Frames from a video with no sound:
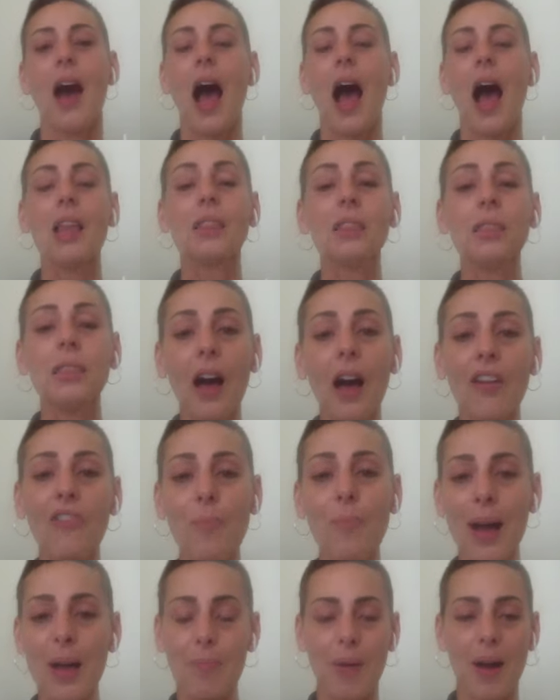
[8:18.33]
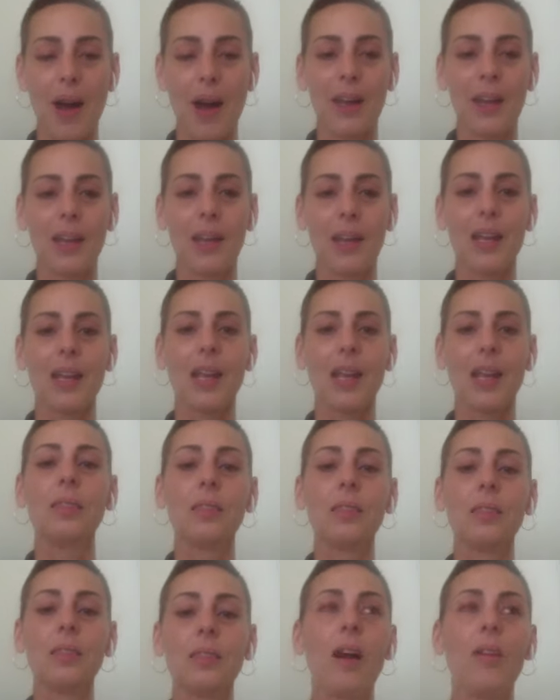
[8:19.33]
I love my body and I
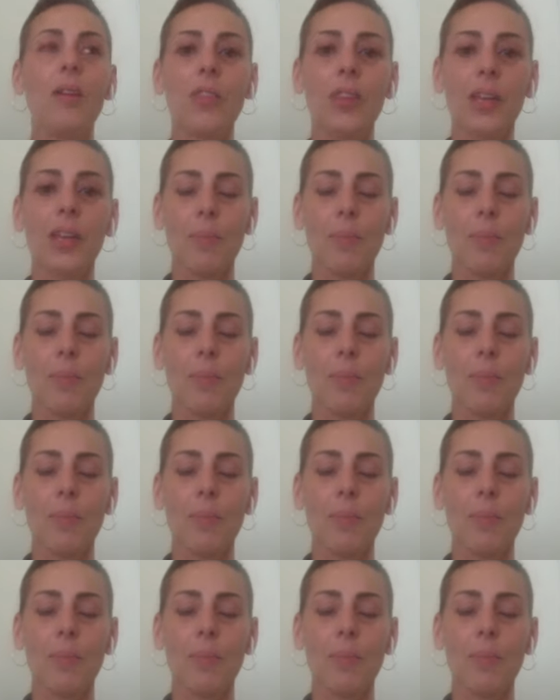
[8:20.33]
love the